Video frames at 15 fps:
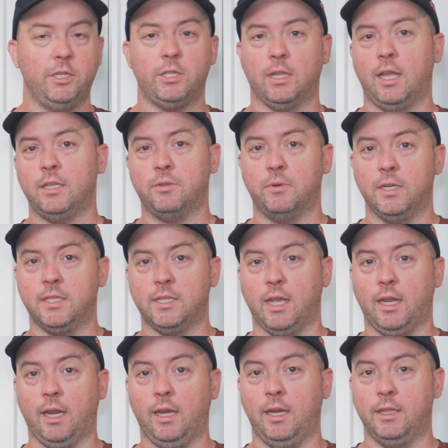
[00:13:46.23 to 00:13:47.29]
July
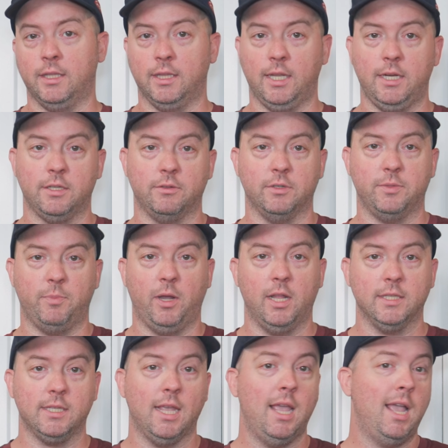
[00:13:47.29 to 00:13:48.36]
22nd in the latest
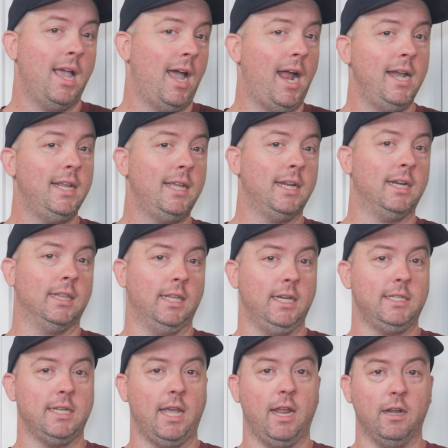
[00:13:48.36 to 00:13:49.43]
response, I didn't get a link
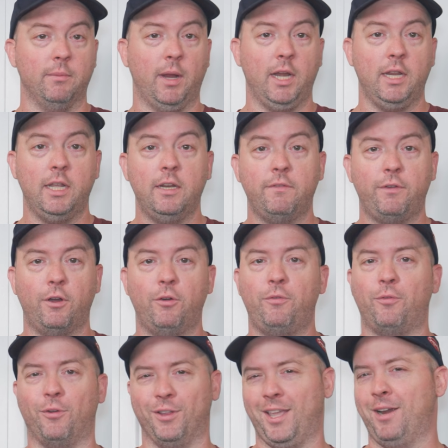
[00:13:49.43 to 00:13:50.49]
to enter my info
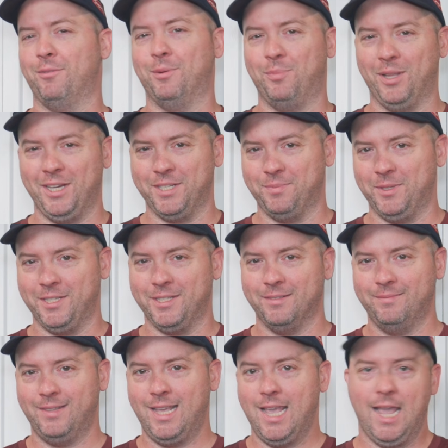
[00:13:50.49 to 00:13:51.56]
for that replacement.
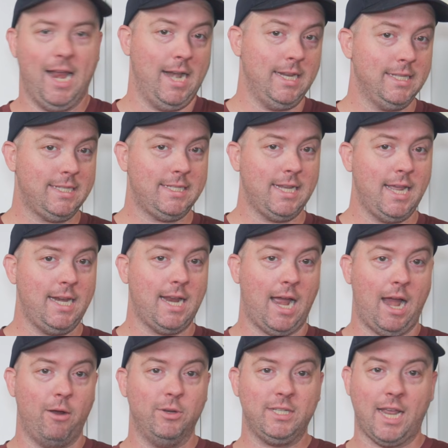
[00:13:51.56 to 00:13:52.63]
And instead,
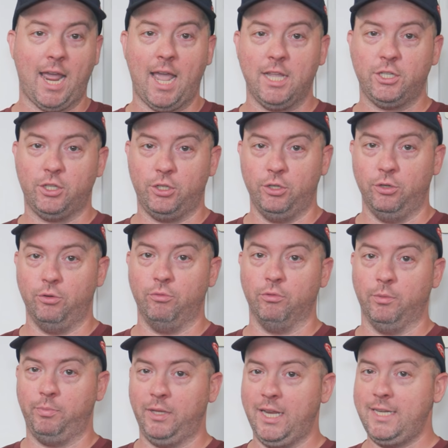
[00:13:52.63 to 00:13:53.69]
I was asked to
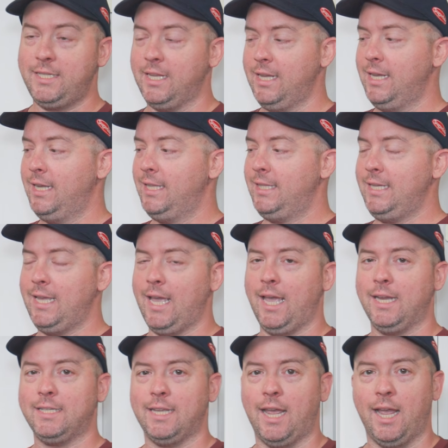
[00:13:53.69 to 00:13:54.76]
replace the
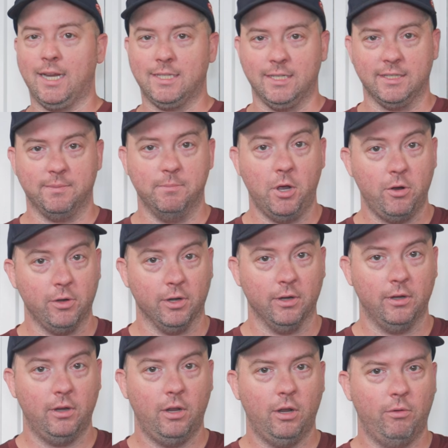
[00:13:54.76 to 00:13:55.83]
X-axis motor,
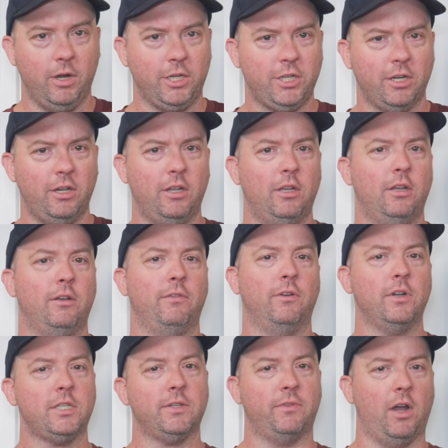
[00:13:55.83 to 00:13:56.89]
which,
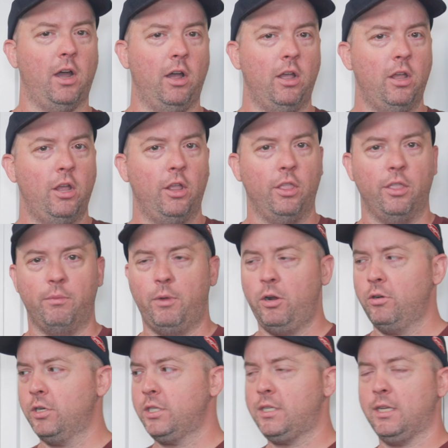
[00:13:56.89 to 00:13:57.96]
first of all, the
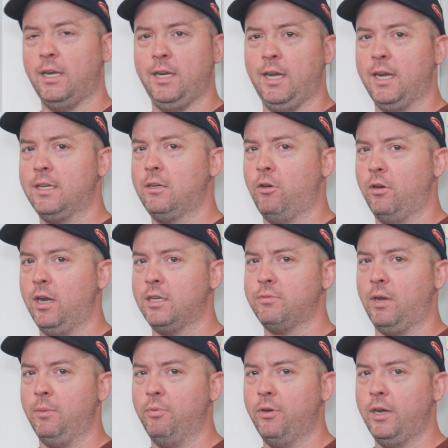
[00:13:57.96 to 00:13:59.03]
motors in a Core
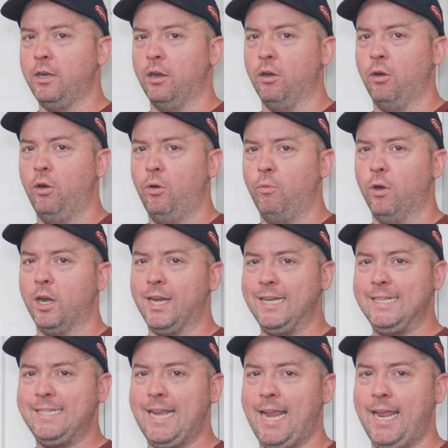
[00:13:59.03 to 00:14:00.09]
XY printer work in
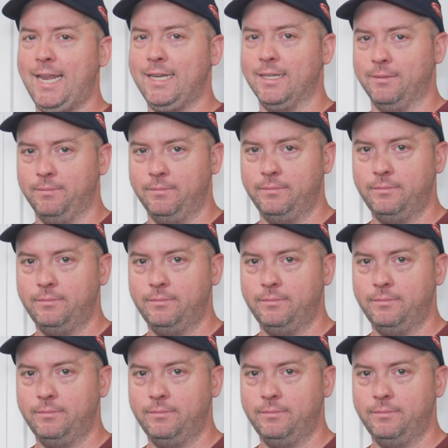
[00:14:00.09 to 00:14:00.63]
tandem